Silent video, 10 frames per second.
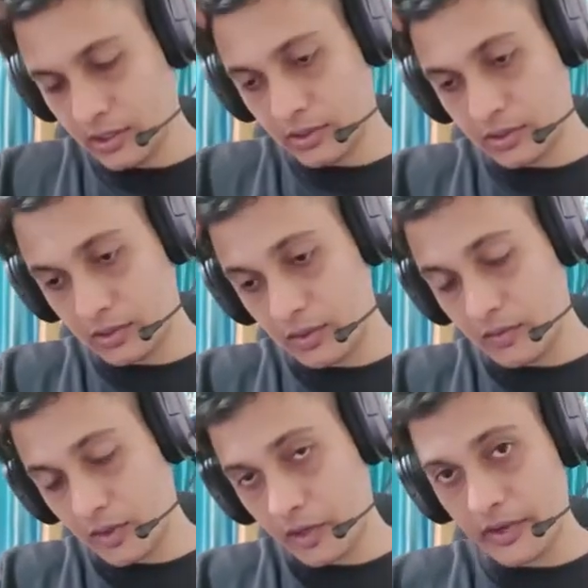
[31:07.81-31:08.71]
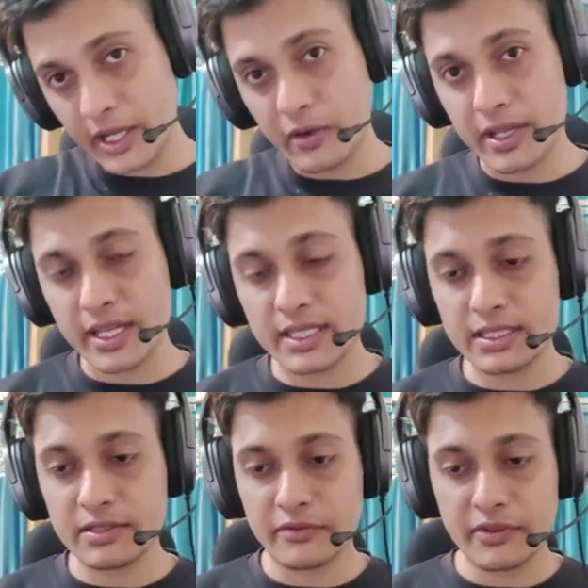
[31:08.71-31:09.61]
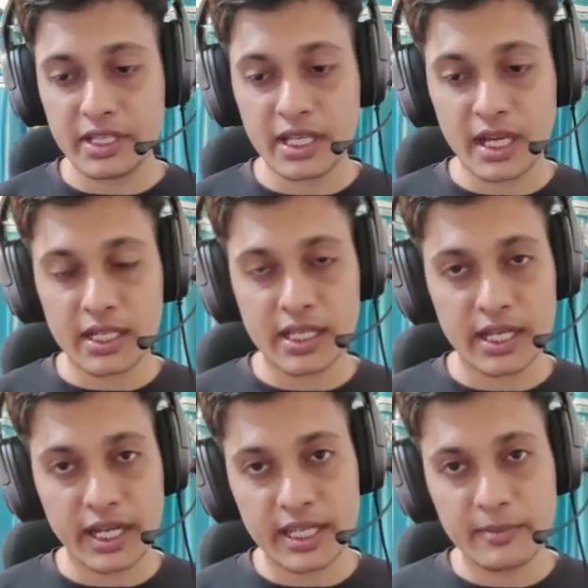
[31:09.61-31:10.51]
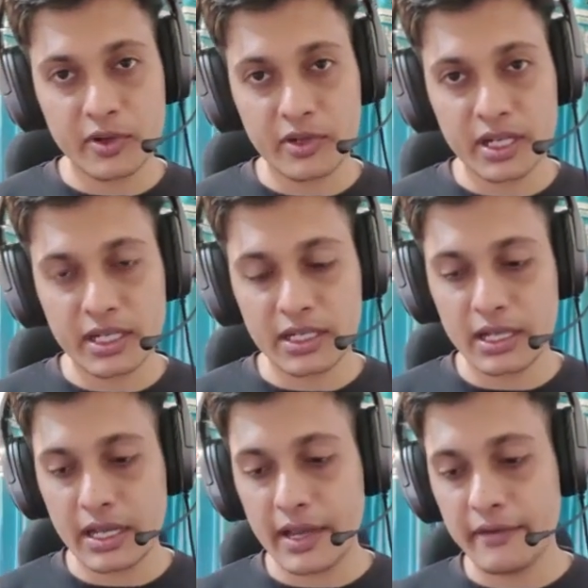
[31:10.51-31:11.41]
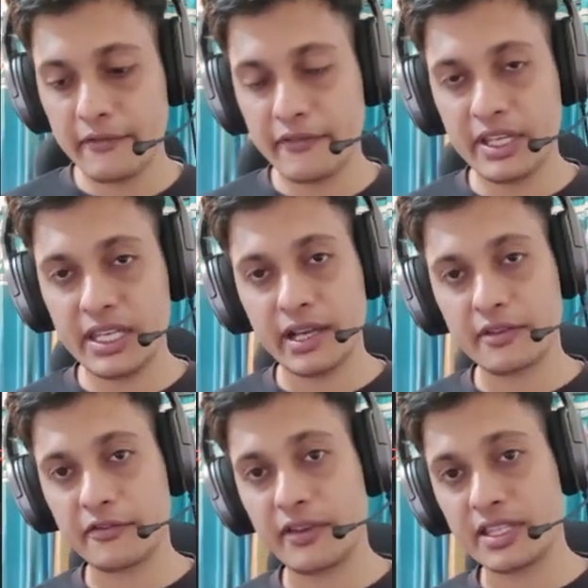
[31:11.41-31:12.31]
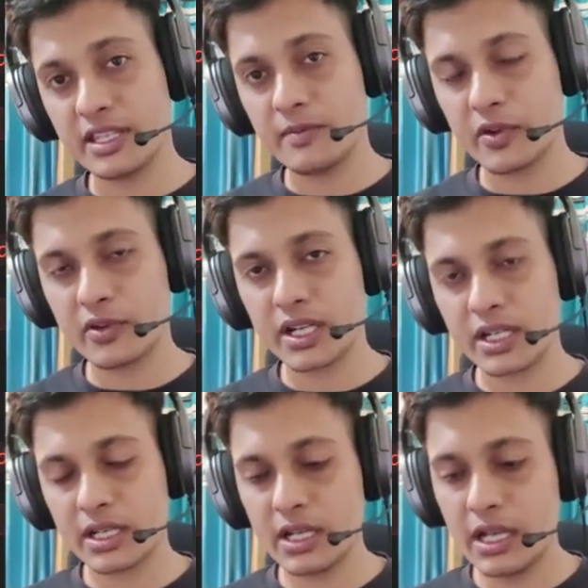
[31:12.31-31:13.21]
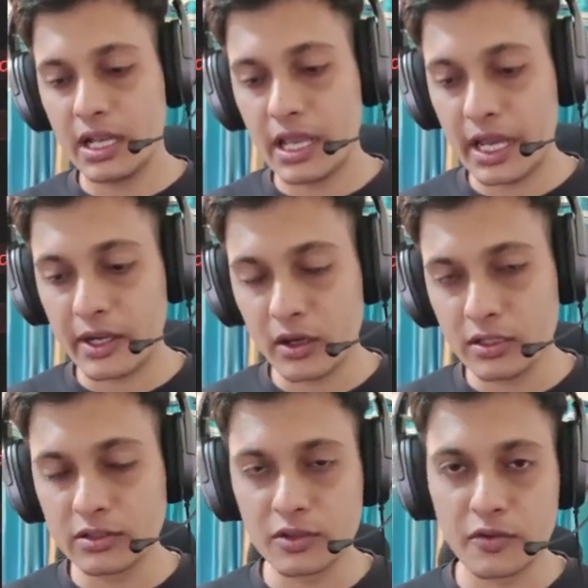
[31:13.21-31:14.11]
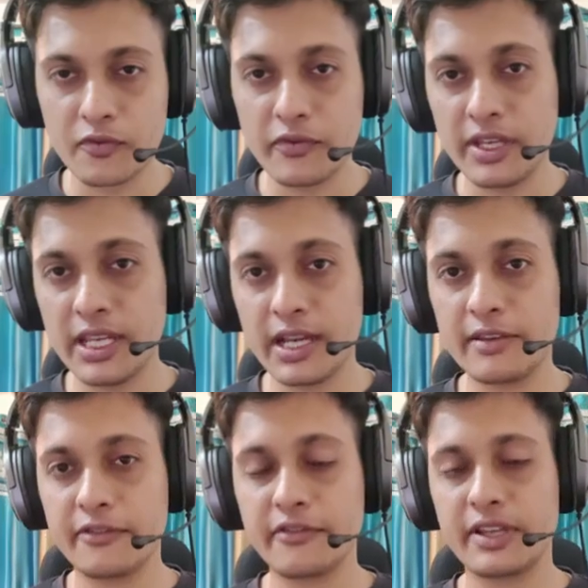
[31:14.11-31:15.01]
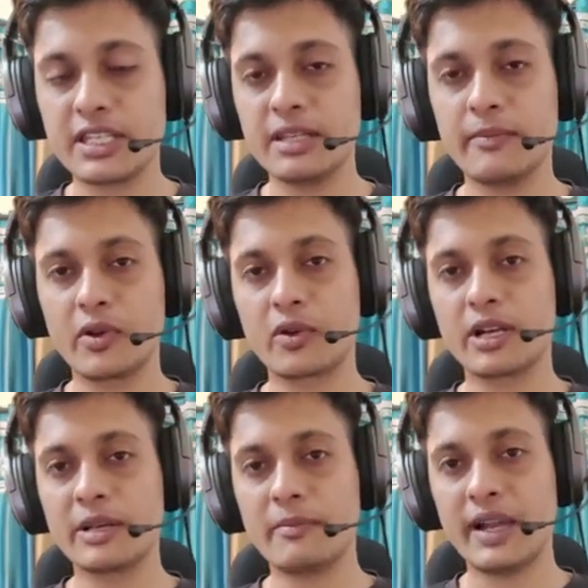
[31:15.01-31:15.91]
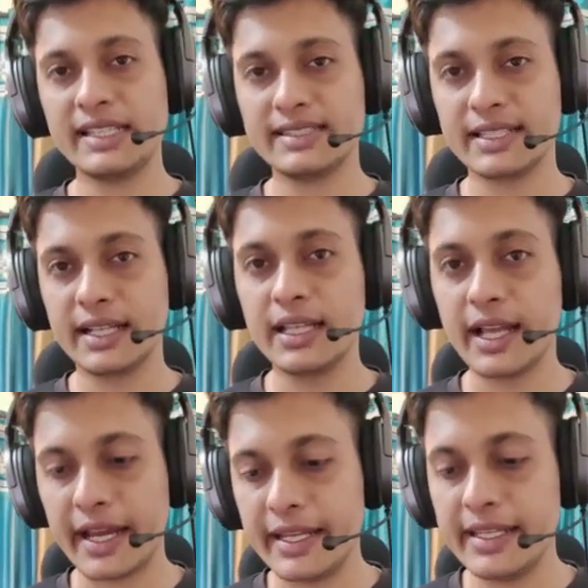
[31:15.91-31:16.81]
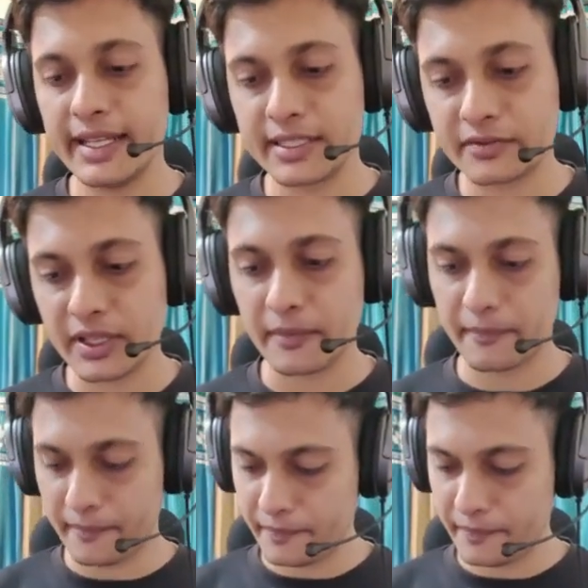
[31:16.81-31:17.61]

So what we are doing is we are creating product, we are fetching product, and also we are fetching product by single ID as well.